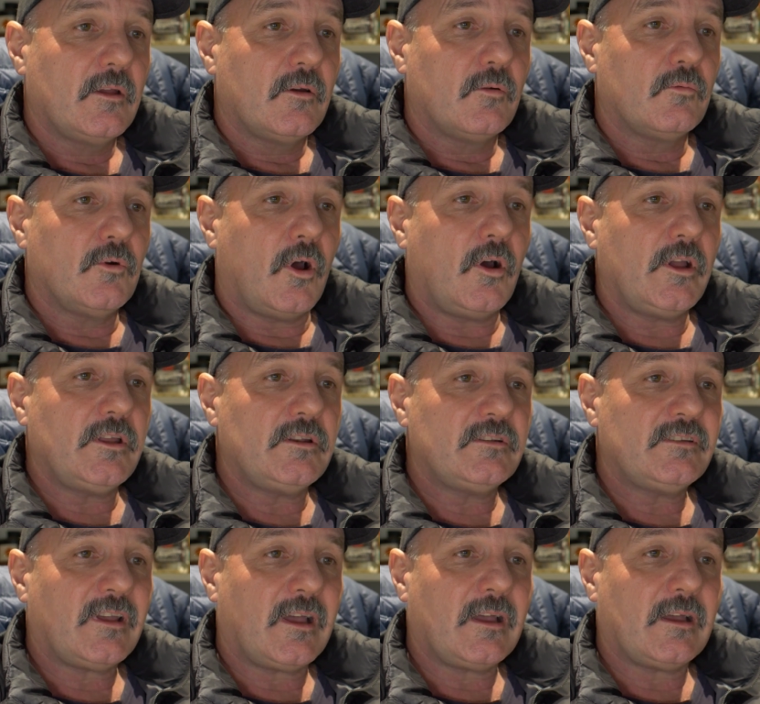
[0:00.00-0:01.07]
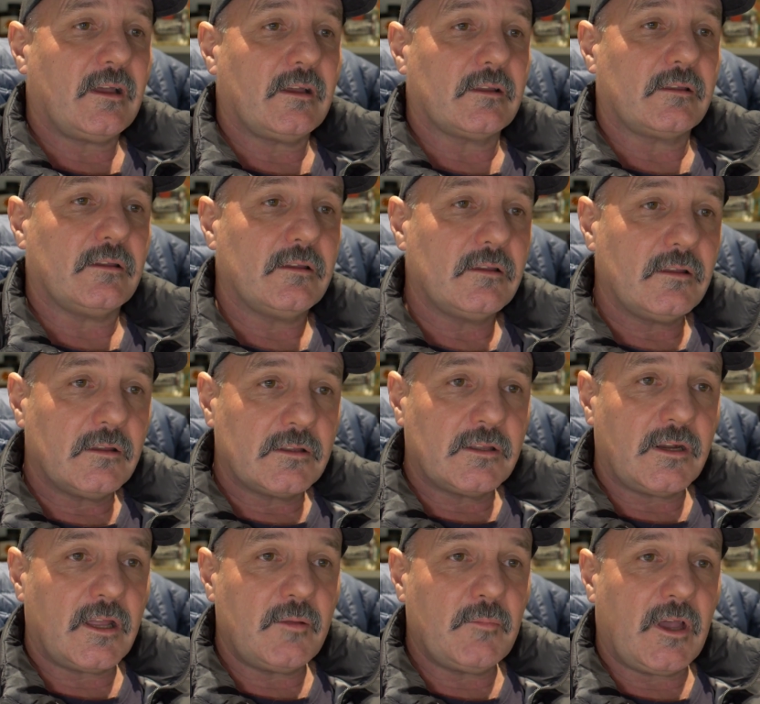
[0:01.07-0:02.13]
Ryan Targ,
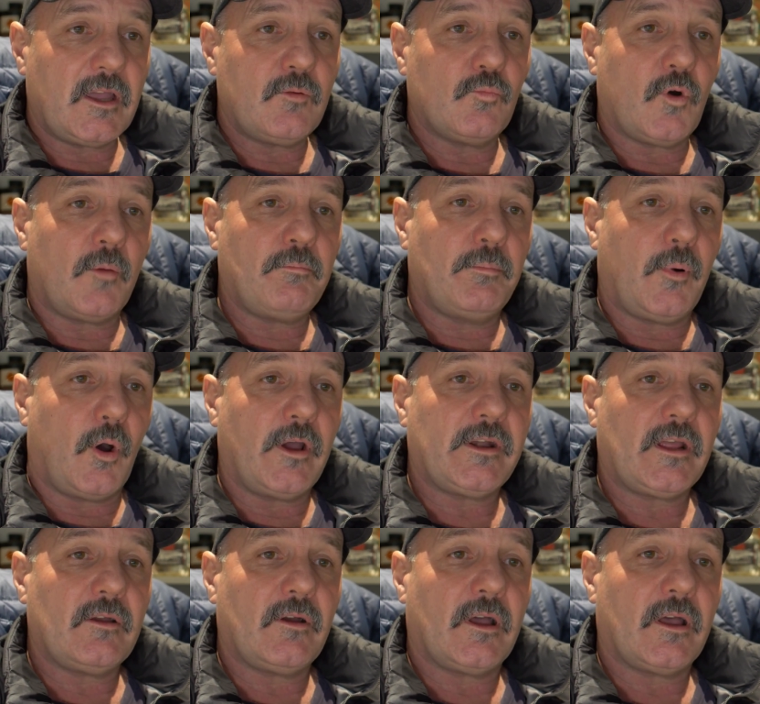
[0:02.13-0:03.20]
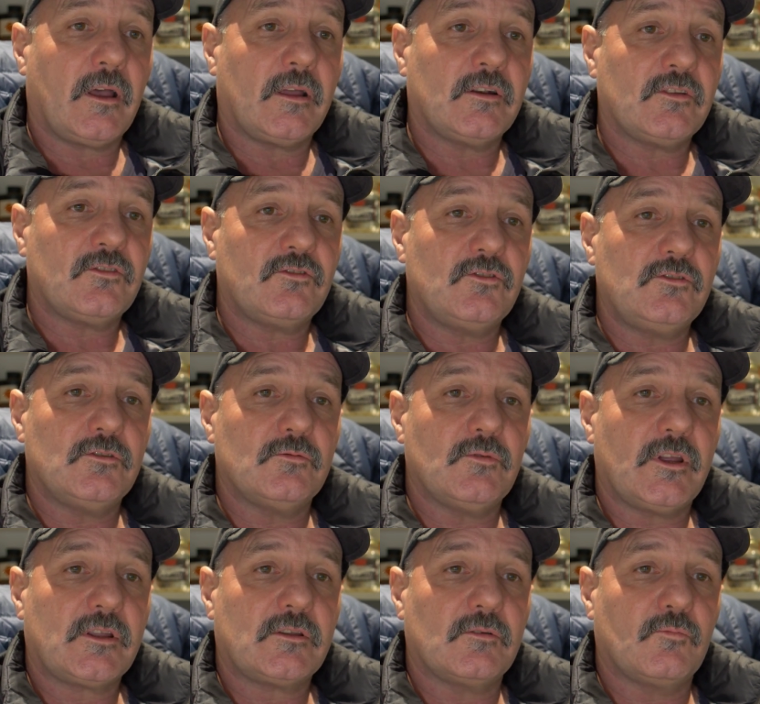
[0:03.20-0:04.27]
g'day mate. What bino harness do you
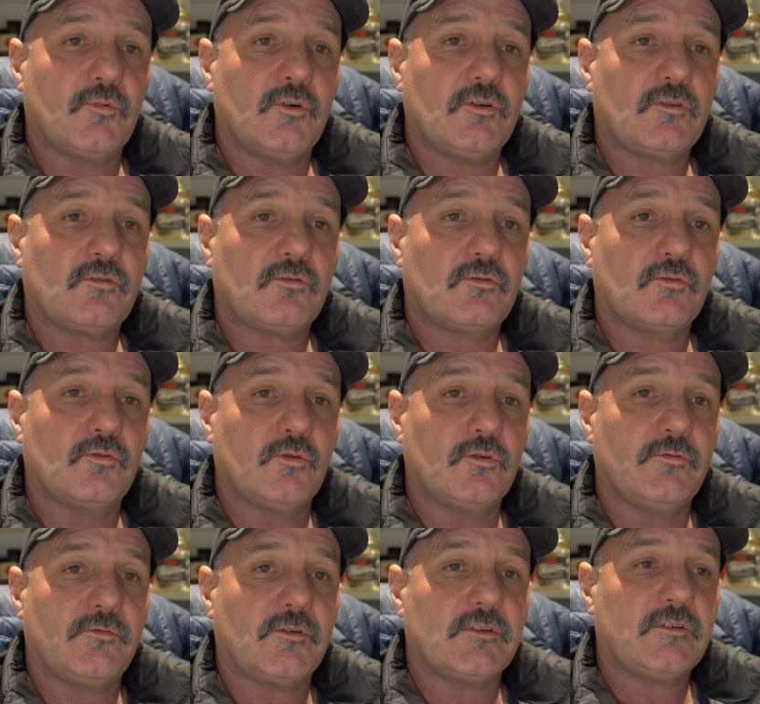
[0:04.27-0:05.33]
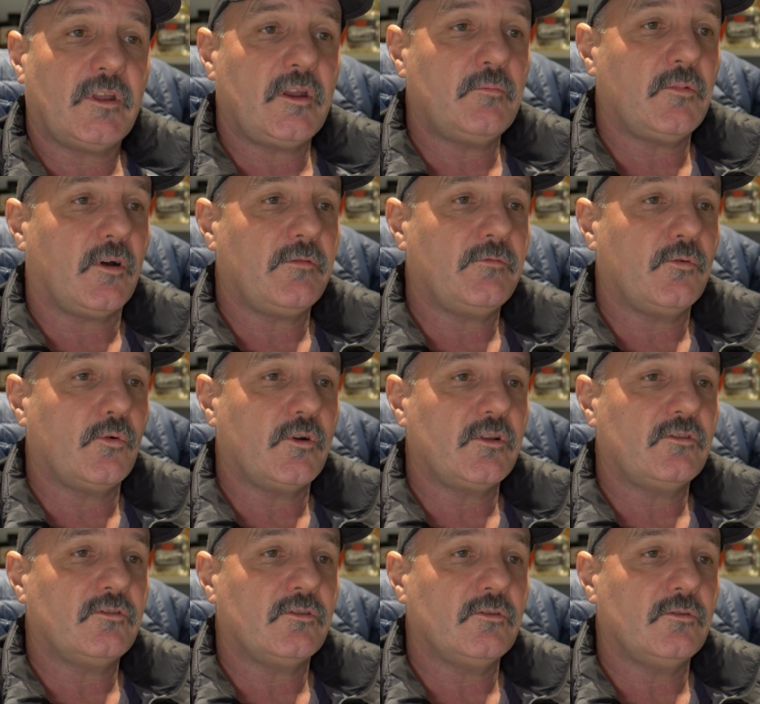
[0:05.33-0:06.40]
reckon works good for a
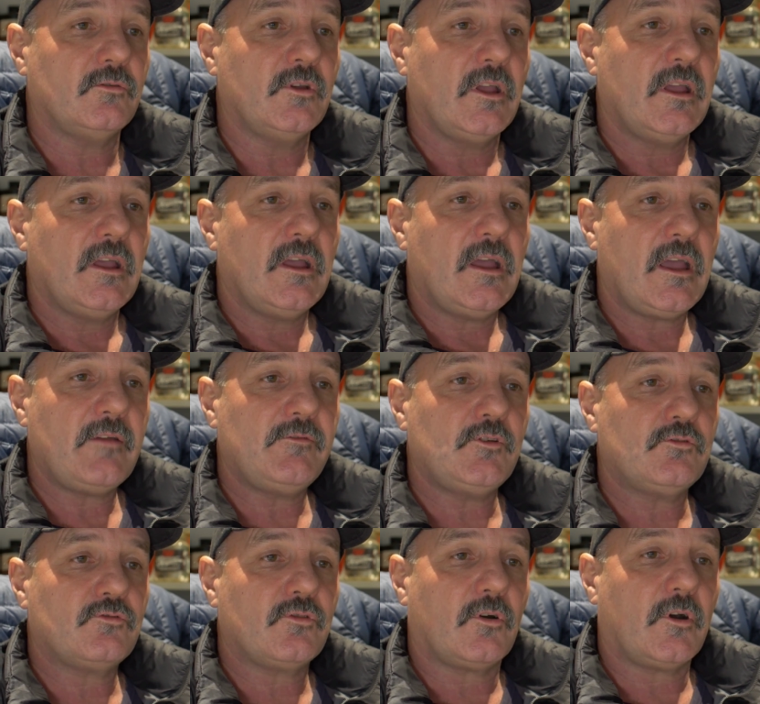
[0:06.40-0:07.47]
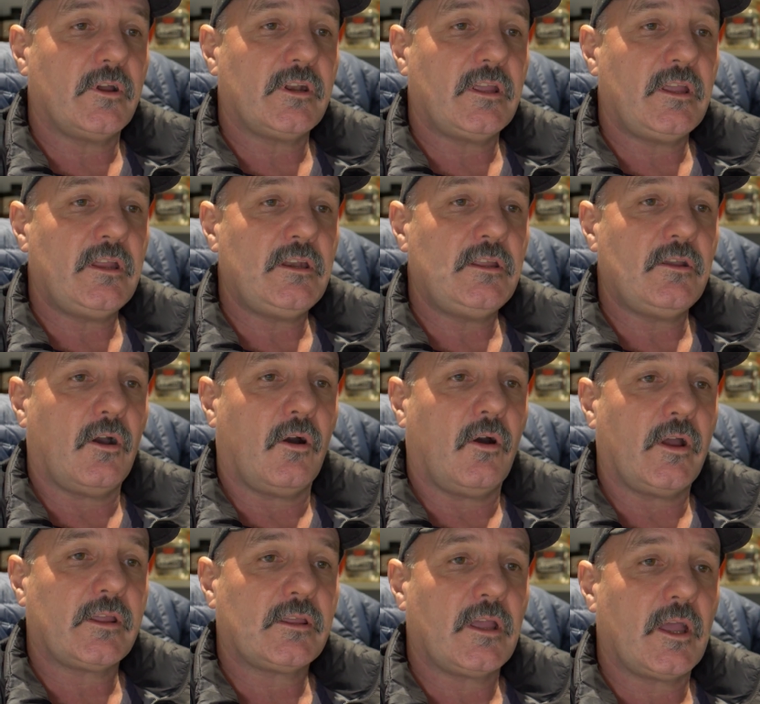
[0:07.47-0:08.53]
10x42? Have you tried any
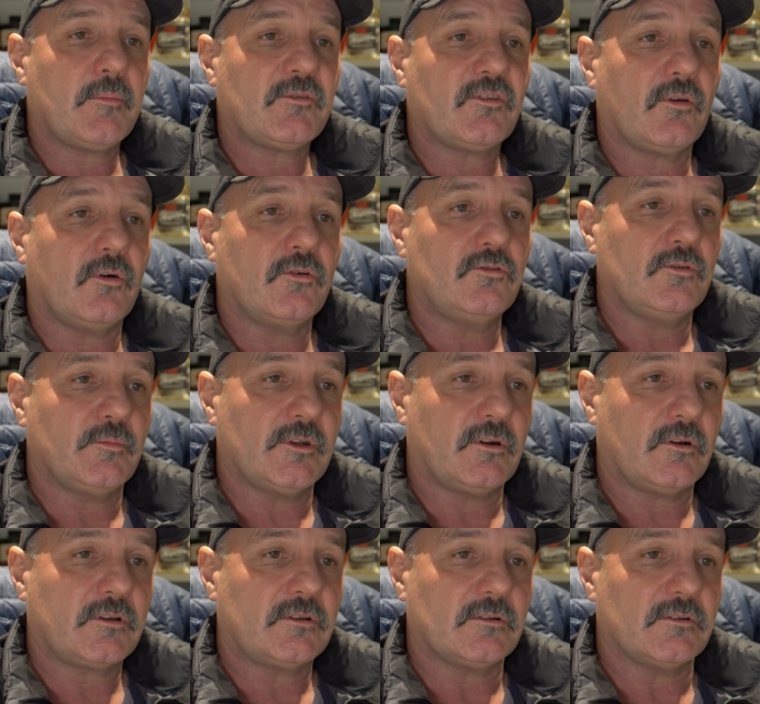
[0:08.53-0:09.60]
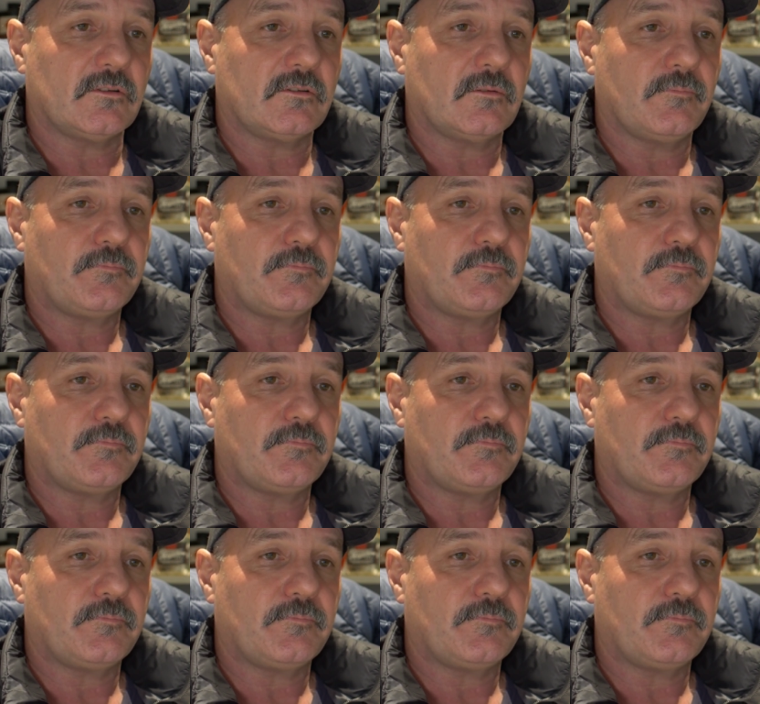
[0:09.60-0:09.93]
eye caps on your binoculars?